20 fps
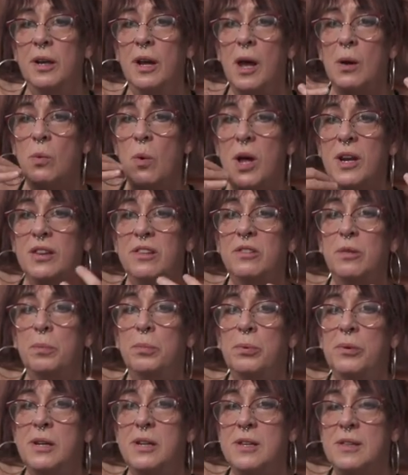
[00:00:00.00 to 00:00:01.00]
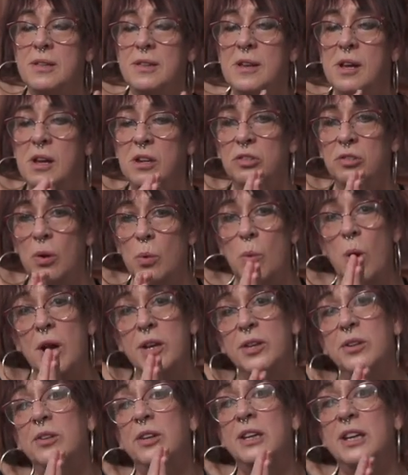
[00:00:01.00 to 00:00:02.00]
I want it to breathe. So I want
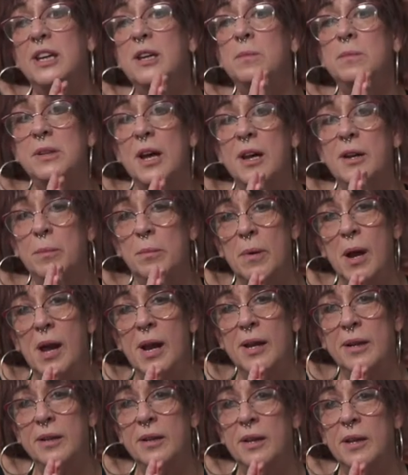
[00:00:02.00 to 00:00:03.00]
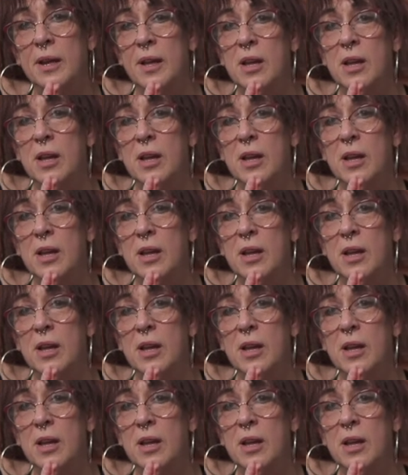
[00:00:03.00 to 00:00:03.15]
you to keep that in mind.